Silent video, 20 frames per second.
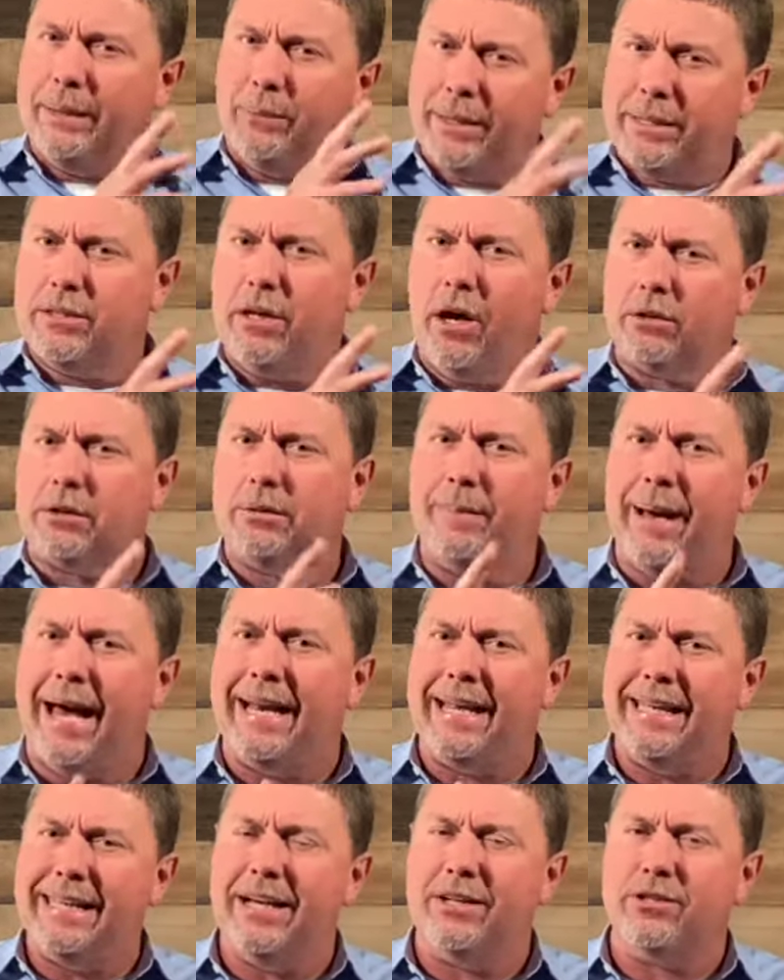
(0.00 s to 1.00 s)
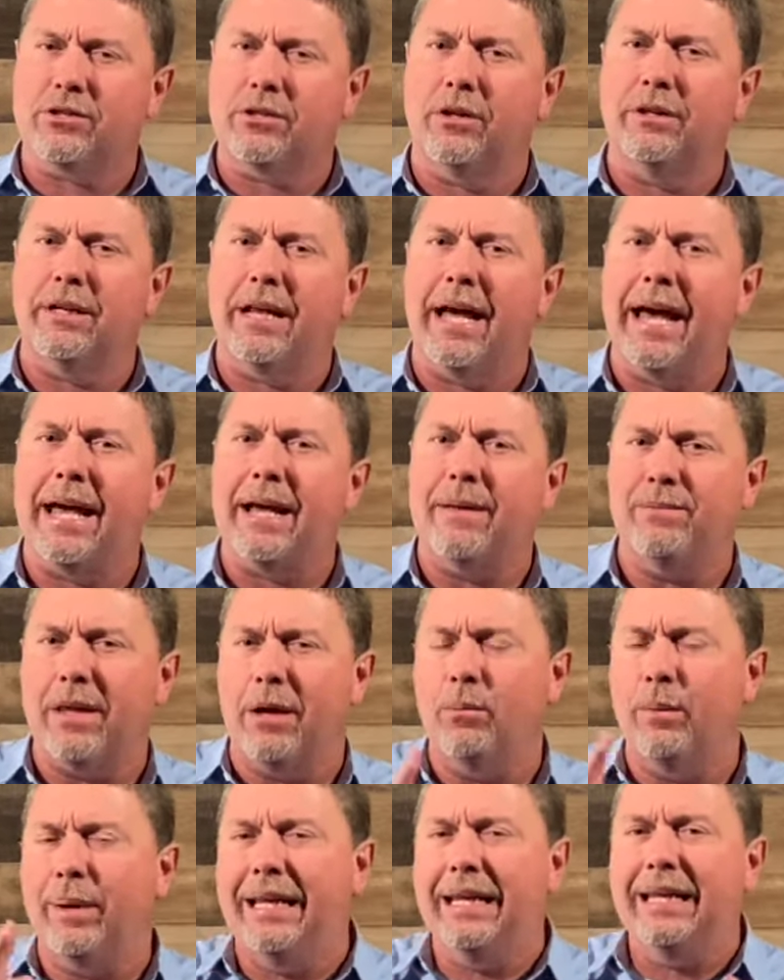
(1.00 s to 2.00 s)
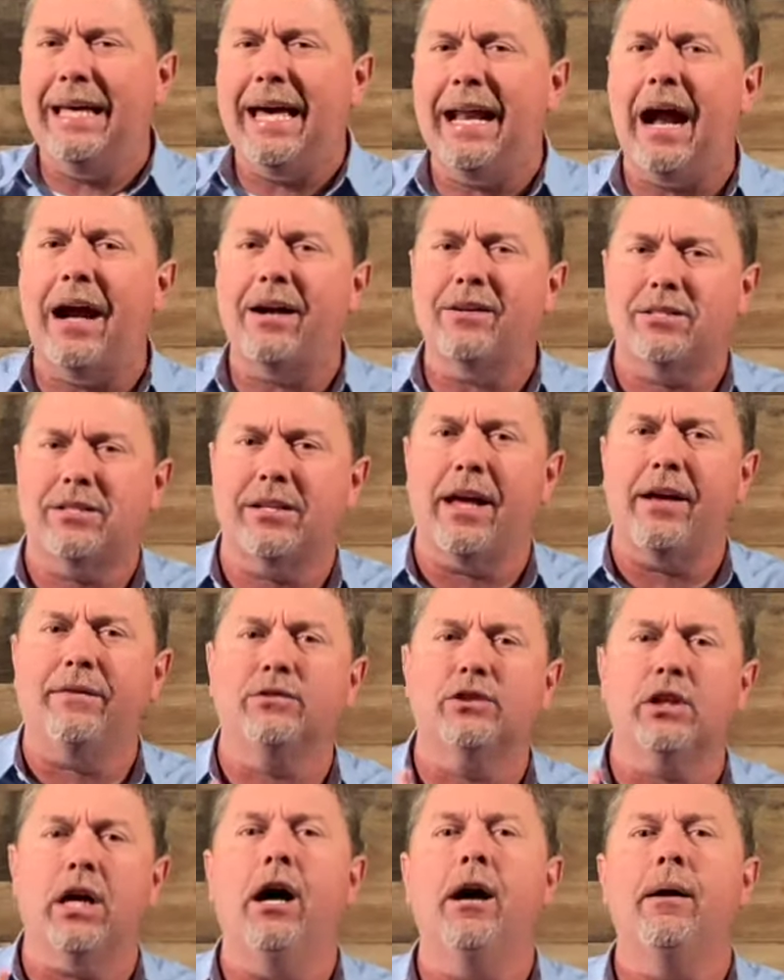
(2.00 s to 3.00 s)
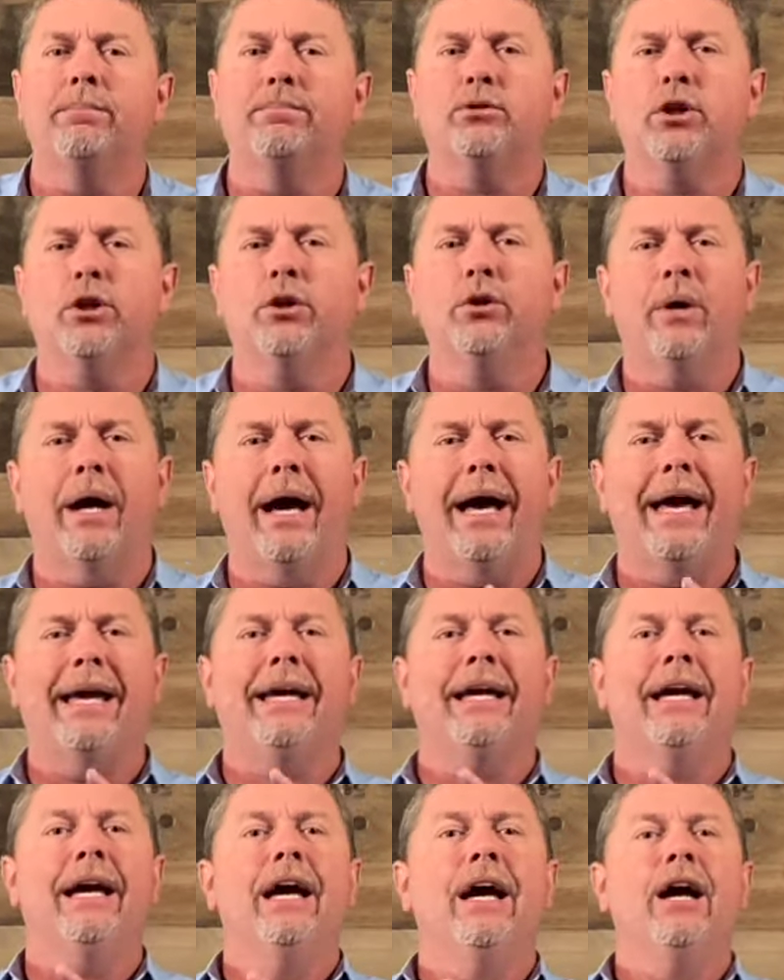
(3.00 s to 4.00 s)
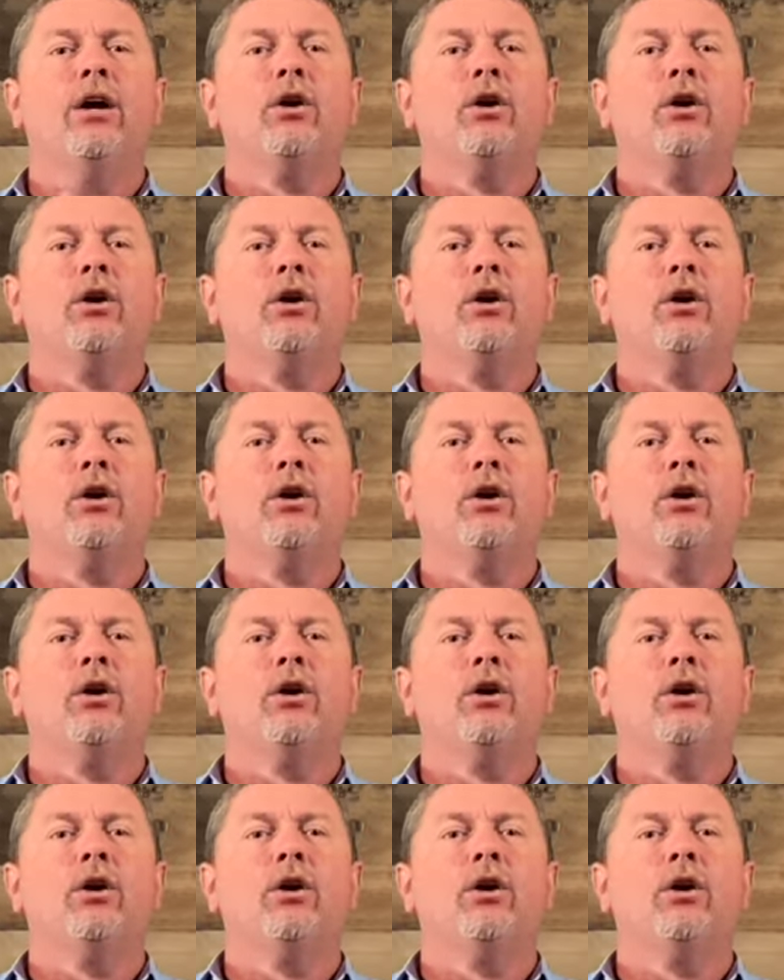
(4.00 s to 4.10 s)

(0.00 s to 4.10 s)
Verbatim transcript: we talked about it yesterday and we let ourselves up to a